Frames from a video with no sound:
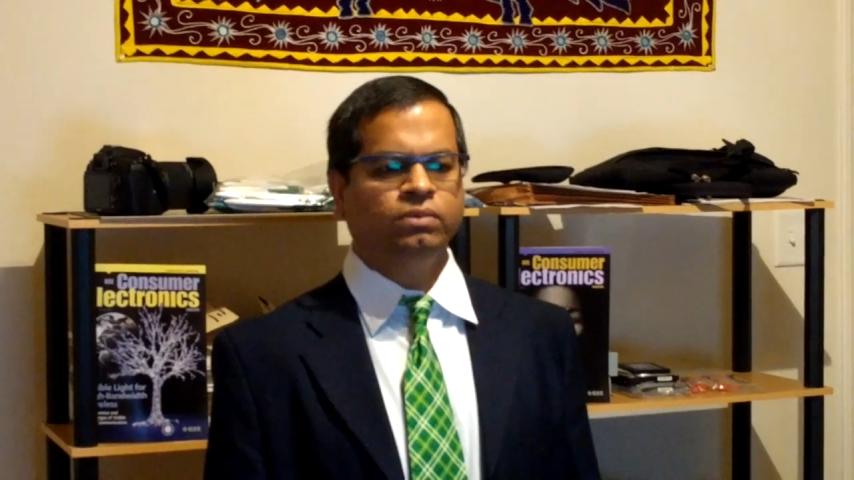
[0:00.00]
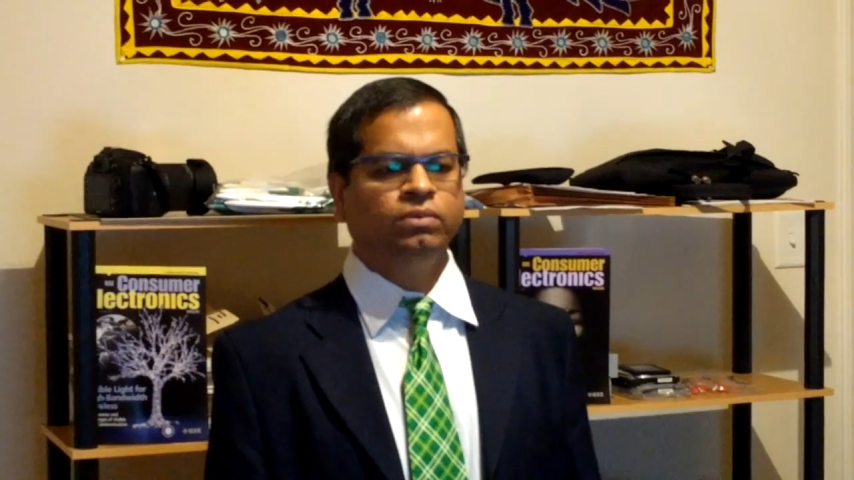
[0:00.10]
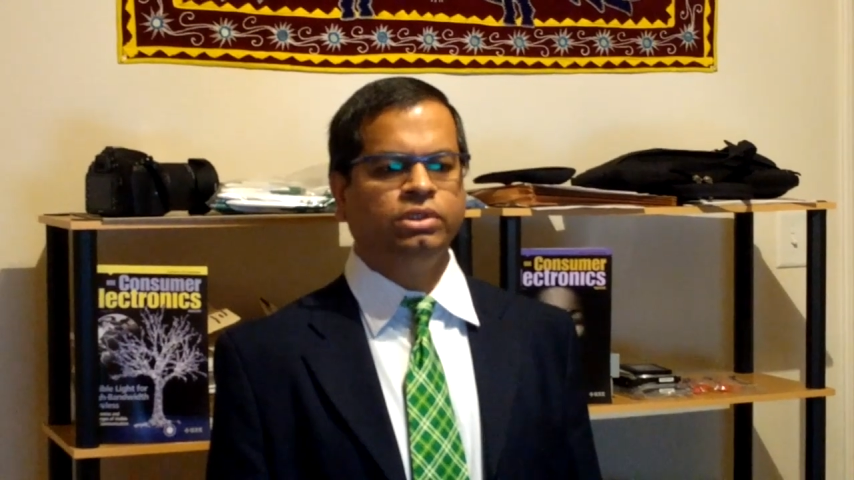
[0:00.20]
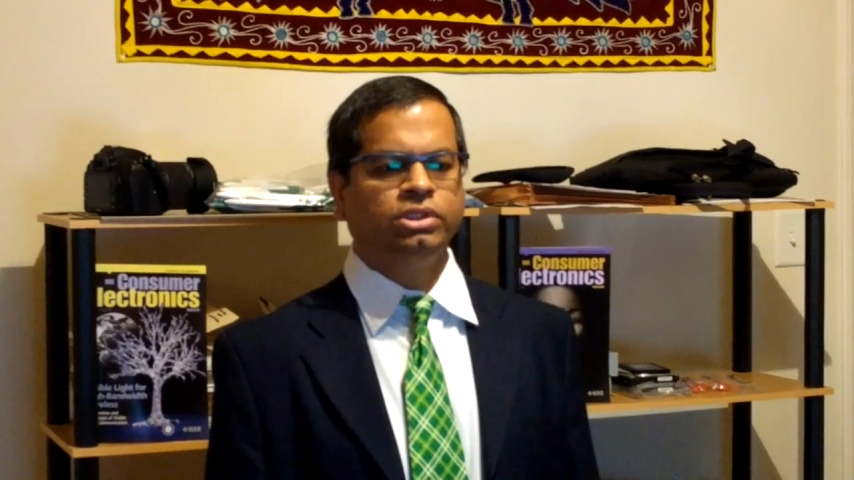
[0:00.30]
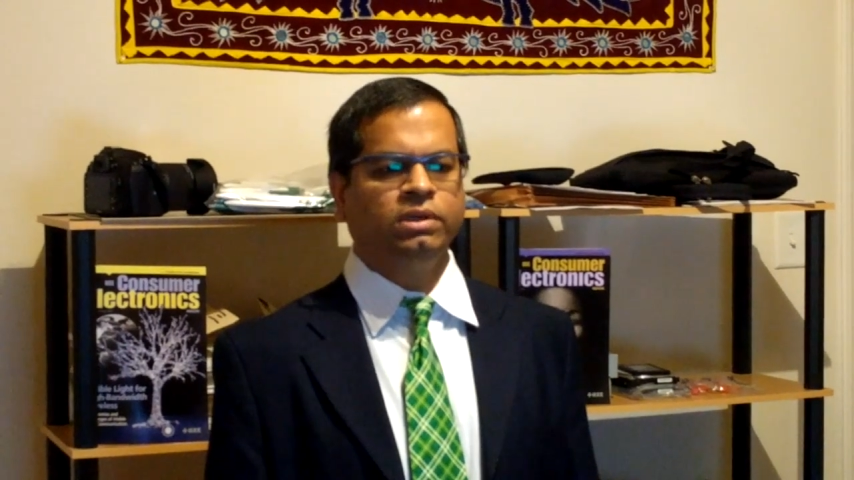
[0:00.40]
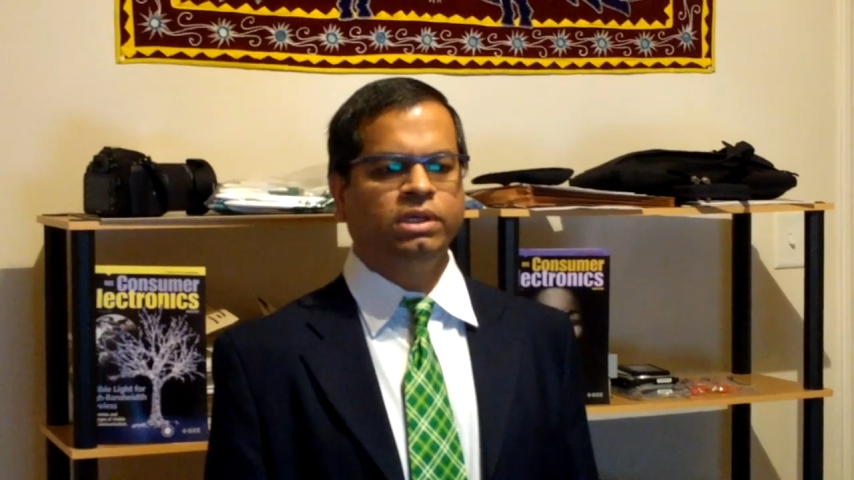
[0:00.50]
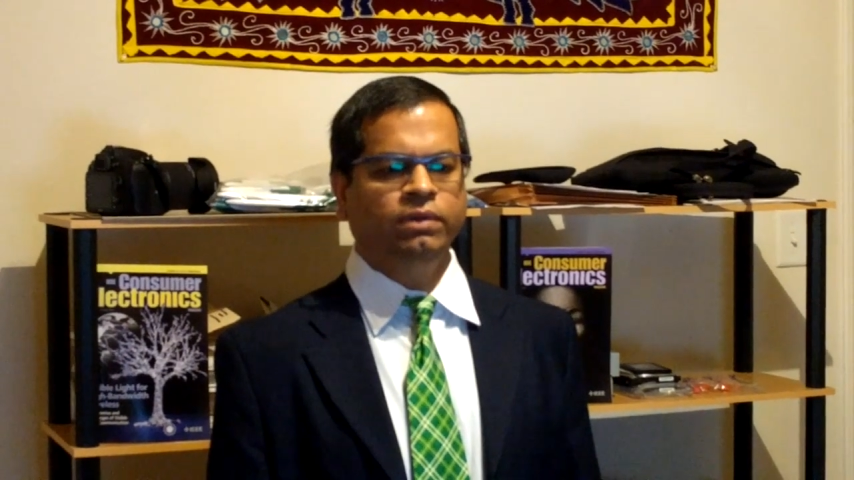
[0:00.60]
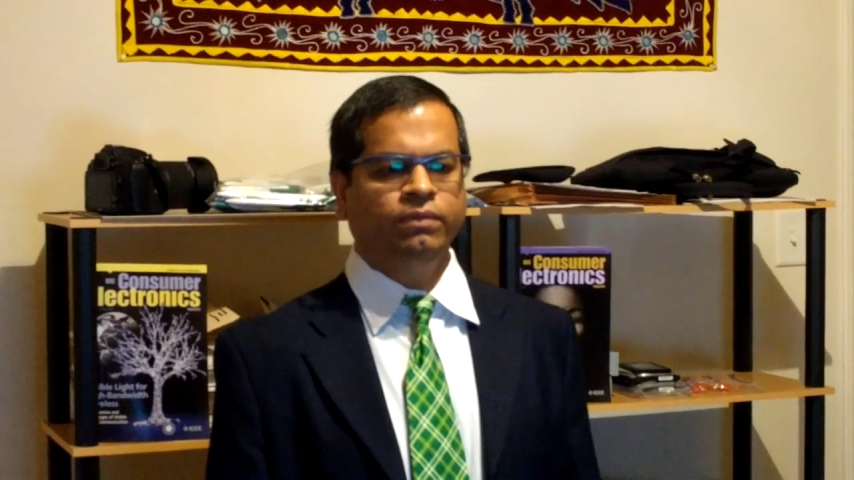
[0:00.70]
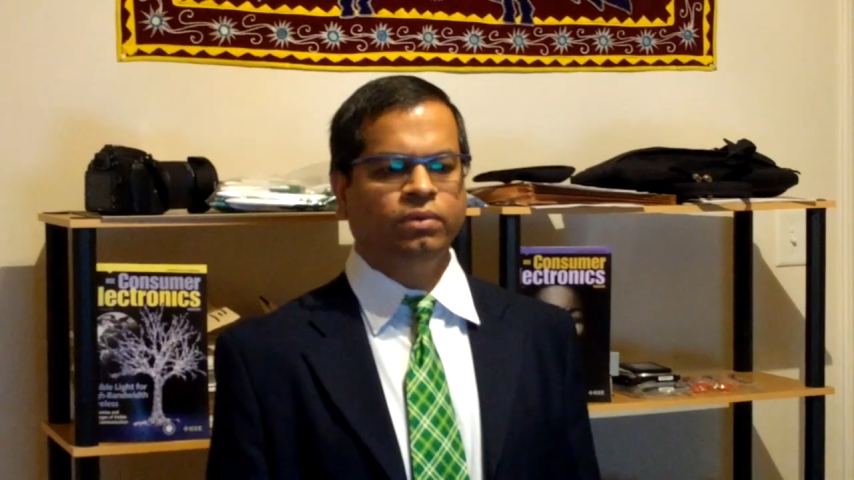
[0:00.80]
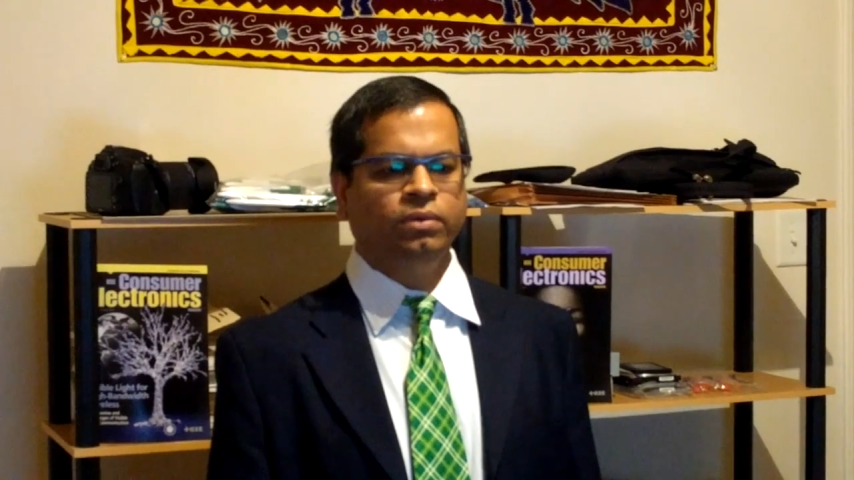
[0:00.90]
which will give
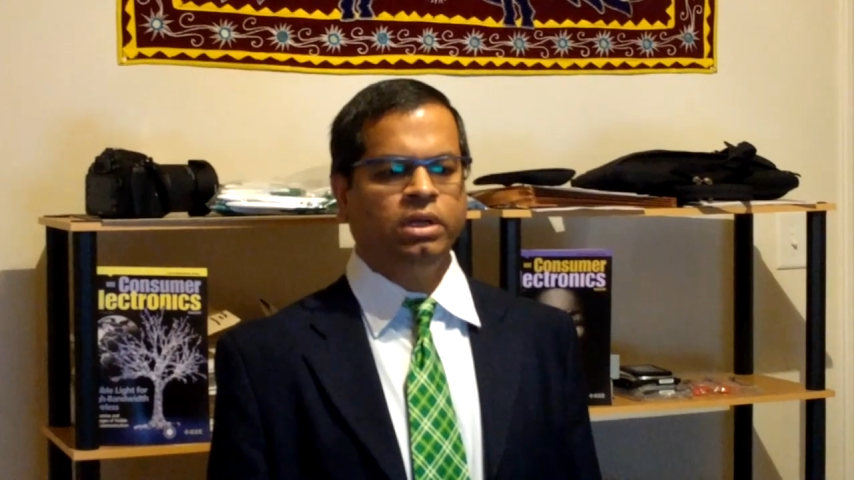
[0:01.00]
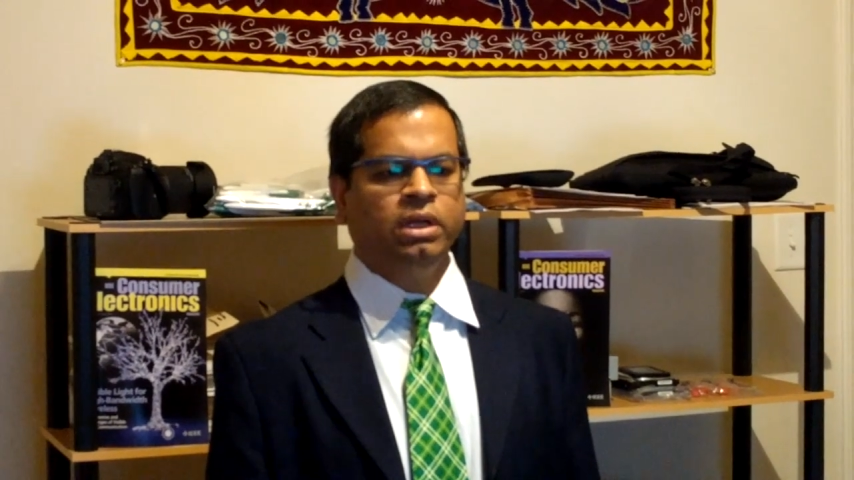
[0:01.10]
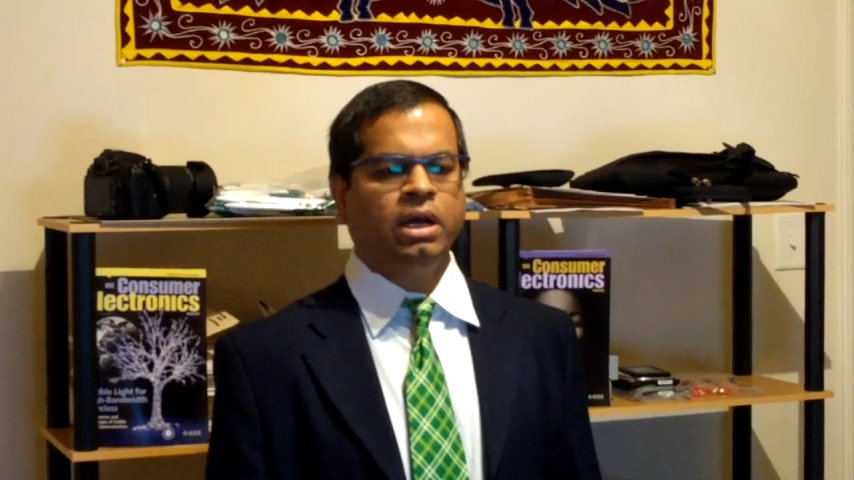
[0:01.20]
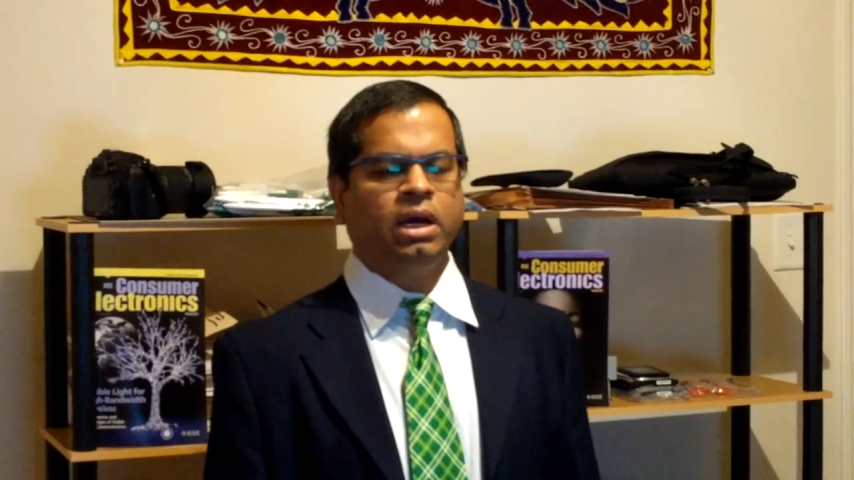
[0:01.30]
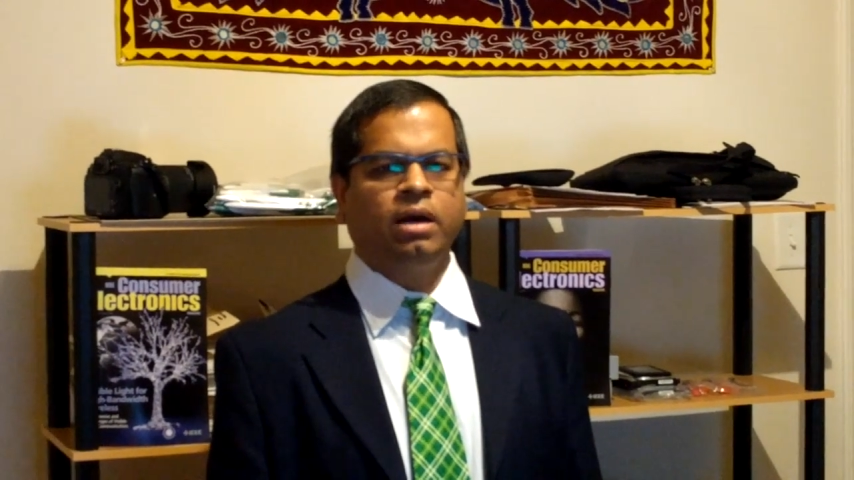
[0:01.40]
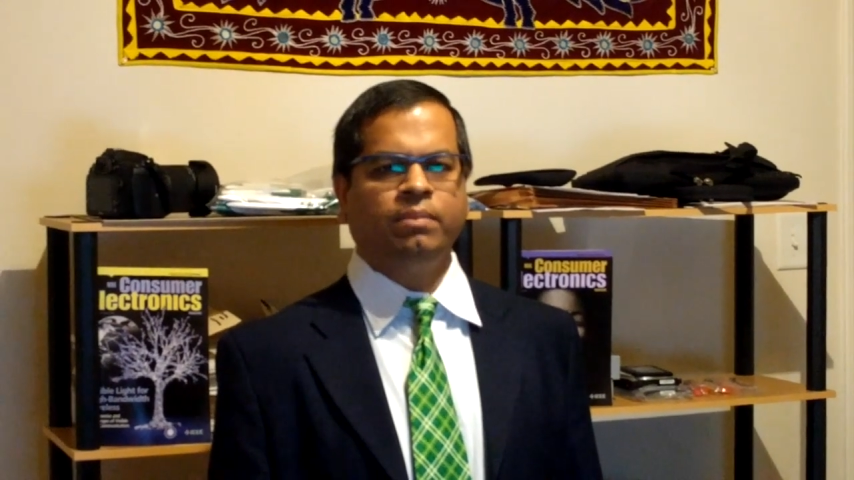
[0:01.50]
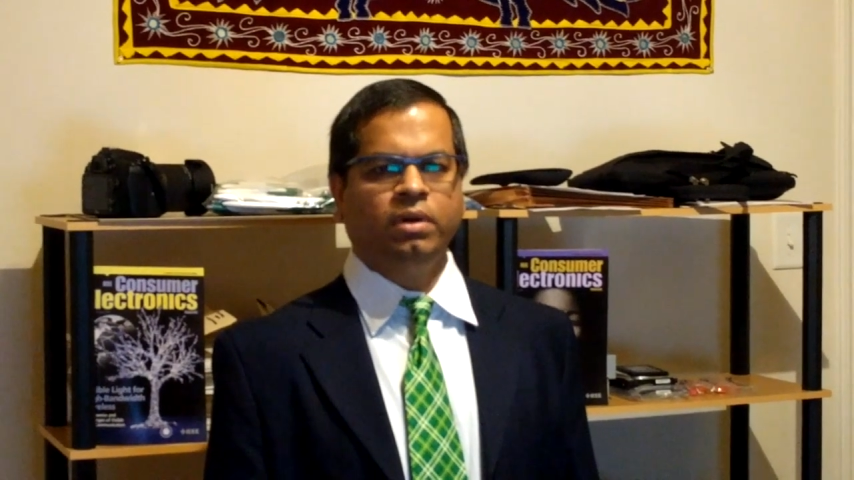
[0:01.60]
you ample